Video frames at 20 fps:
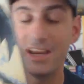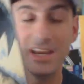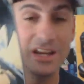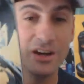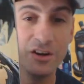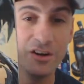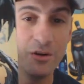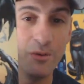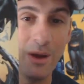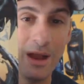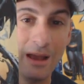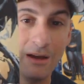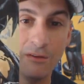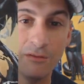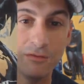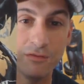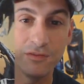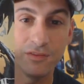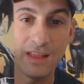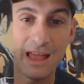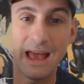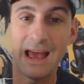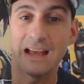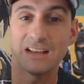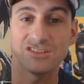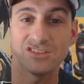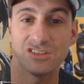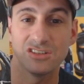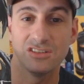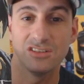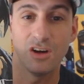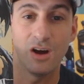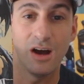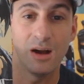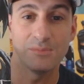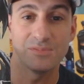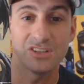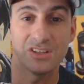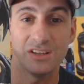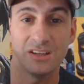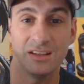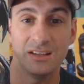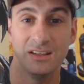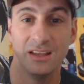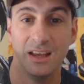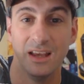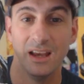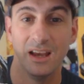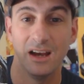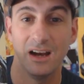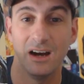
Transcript: Here you have Flash Thompson